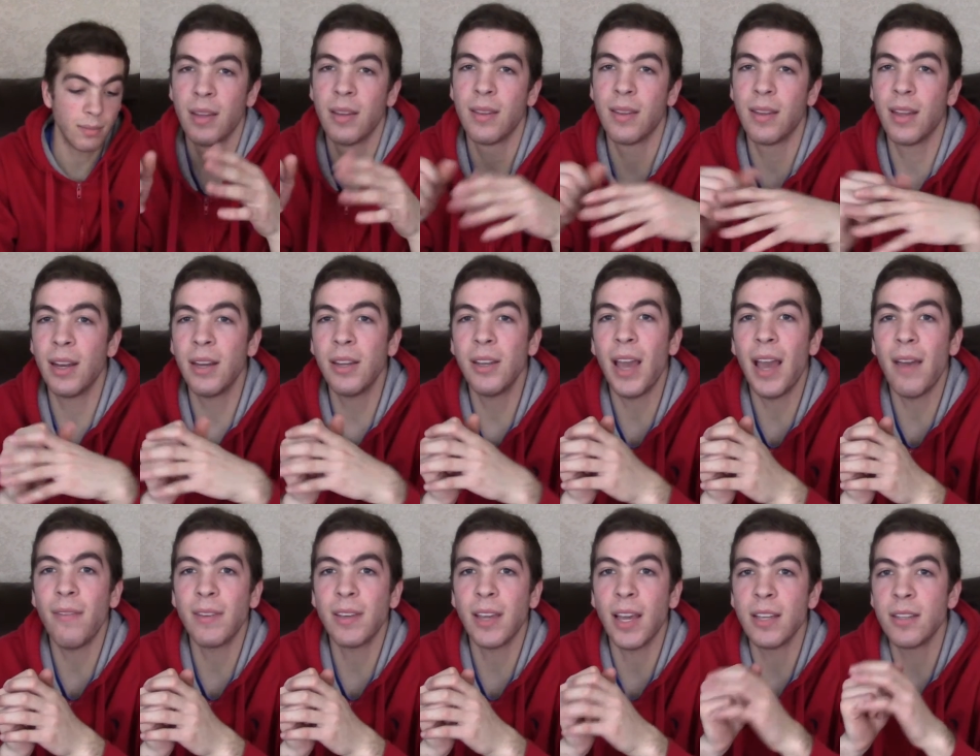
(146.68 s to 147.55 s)
There you
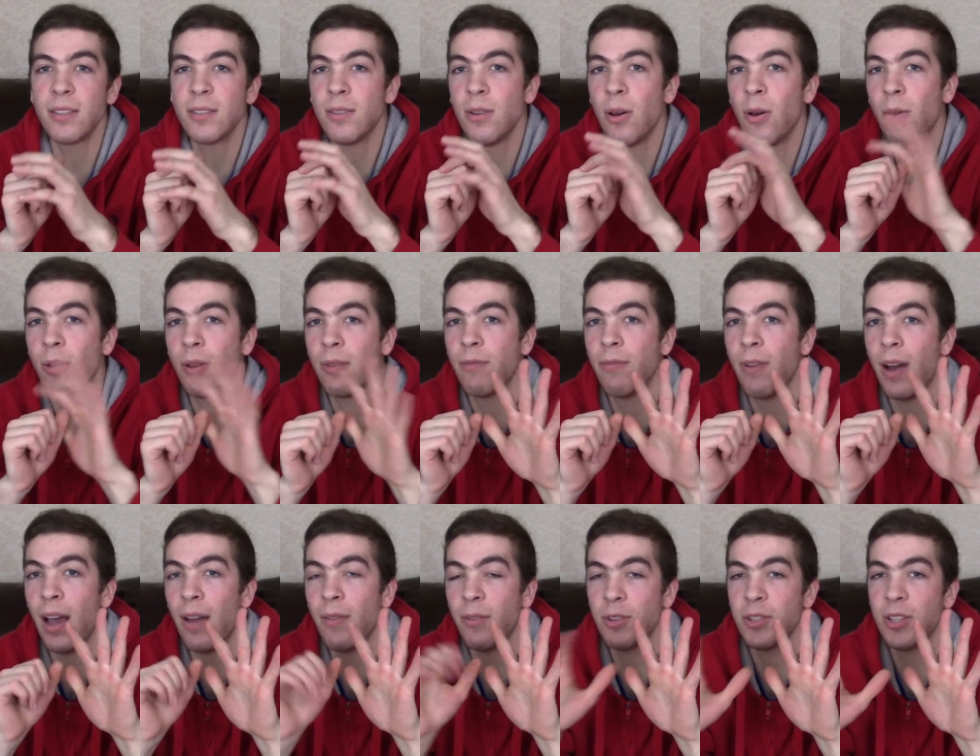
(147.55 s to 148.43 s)
have it, guys. Now only
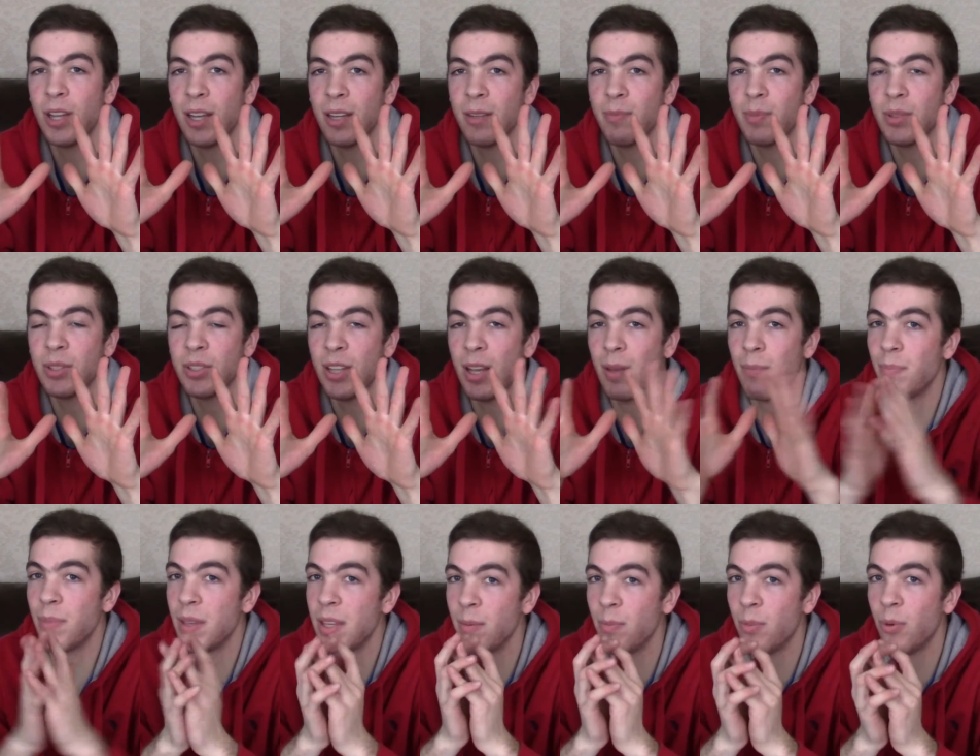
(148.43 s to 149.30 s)
5 or
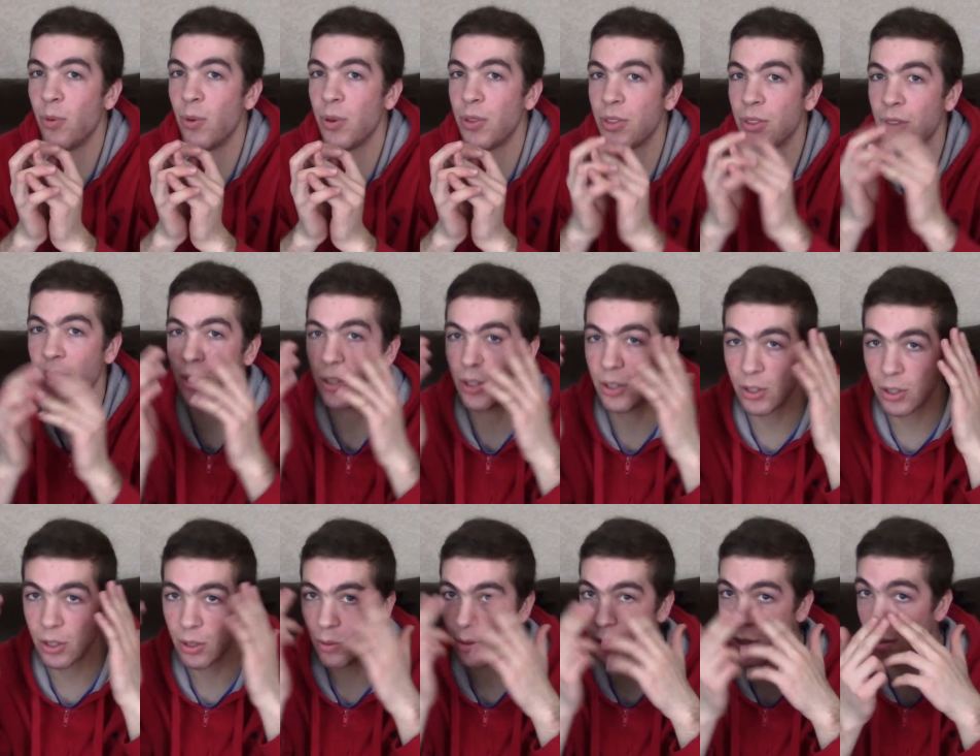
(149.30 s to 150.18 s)
10% people with the
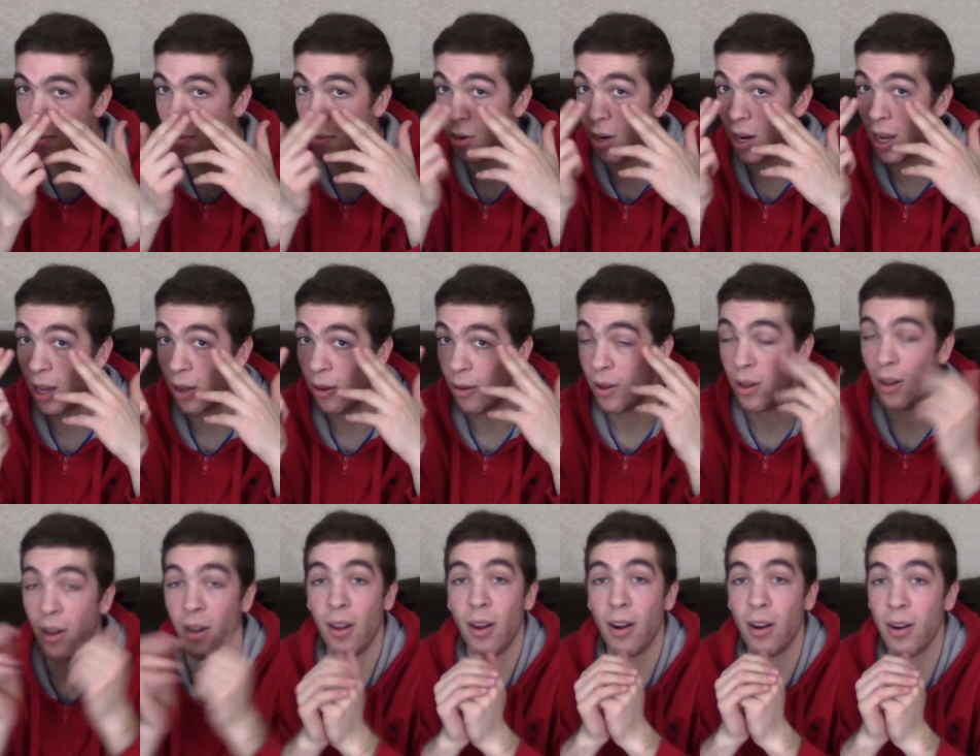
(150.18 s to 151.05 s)
unibrow
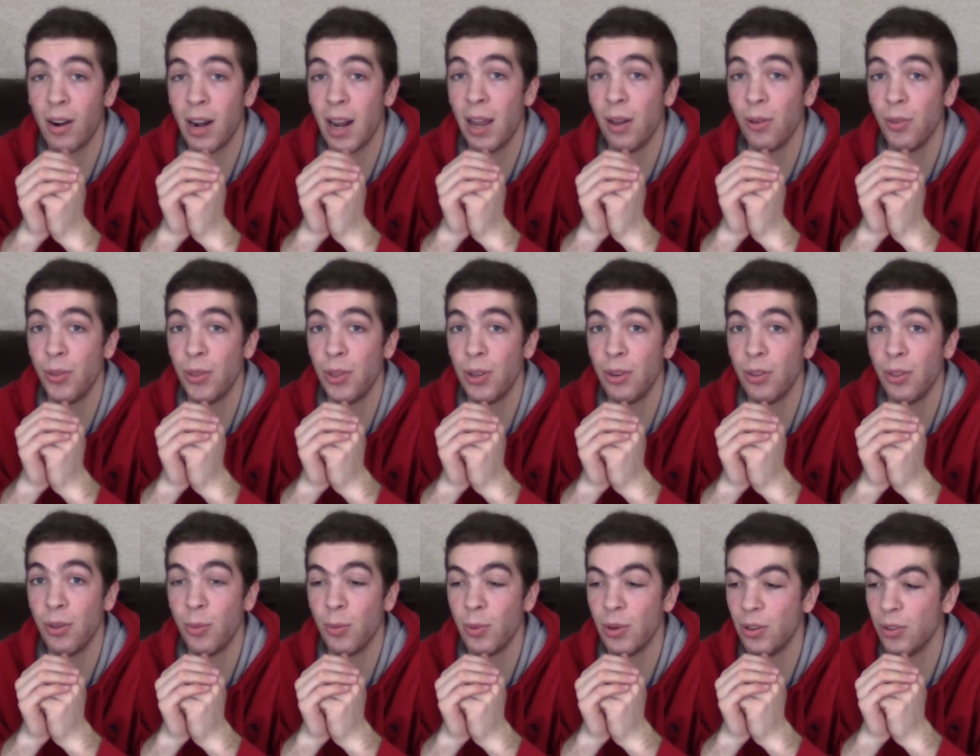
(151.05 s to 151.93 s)
are out there in
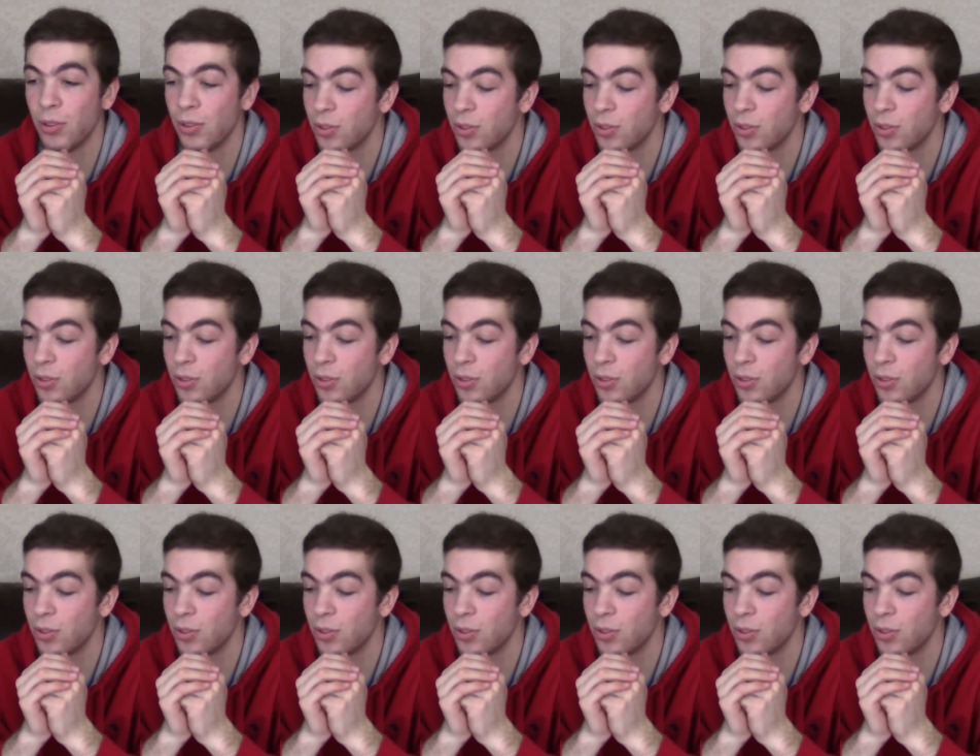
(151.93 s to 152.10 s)
the world.